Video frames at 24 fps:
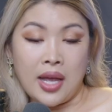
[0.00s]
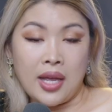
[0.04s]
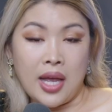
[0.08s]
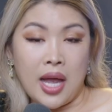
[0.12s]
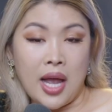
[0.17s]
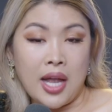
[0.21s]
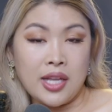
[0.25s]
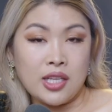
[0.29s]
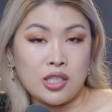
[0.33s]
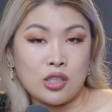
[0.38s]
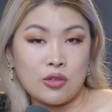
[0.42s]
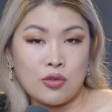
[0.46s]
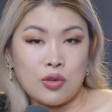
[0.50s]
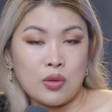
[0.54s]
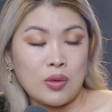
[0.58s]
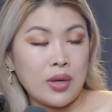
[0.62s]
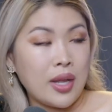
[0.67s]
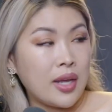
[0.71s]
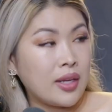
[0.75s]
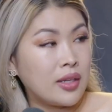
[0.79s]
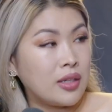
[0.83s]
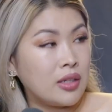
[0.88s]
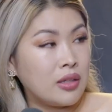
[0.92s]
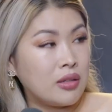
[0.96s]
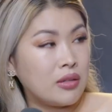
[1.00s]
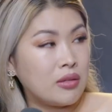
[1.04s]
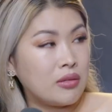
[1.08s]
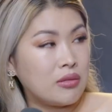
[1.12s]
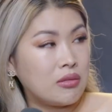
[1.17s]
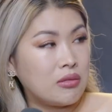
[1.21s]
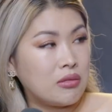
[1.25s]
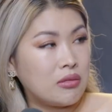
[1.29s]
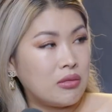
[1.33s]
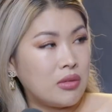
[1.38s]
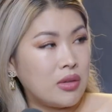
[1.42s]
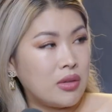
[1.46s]
I just feel like,
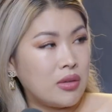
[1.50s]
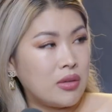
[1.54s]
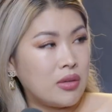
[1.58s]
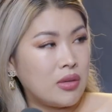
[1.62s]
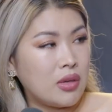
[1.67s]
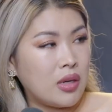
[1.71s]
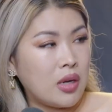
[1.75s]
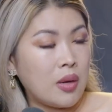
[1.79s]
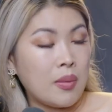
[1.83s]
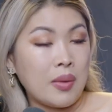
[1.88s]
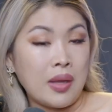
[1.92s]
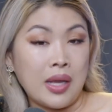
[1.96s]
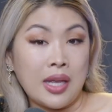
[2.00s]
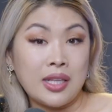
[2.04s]
I mean,